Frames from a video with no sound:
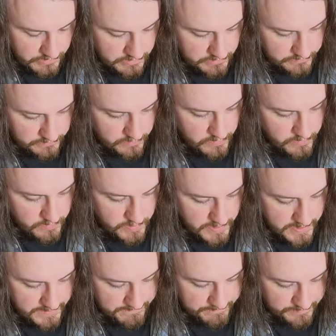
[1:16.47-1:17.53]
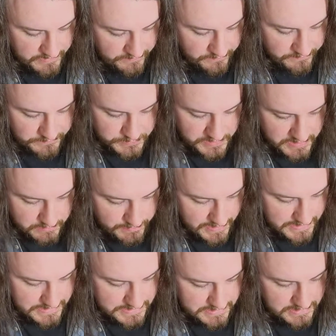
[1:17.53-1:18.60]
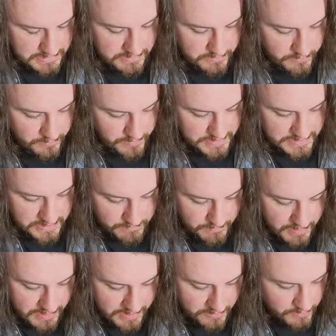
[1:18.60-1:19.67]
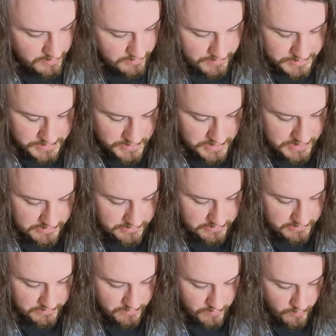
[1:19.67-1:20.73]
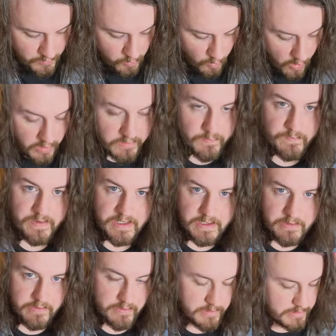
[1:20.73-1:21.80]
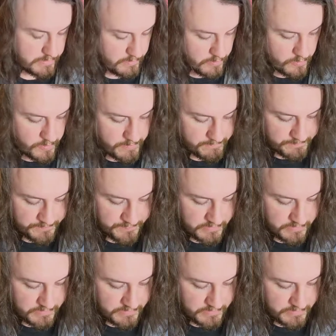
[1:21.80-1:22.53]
So if you've tried bending already, you might only be trying to do it with one finger at the moment.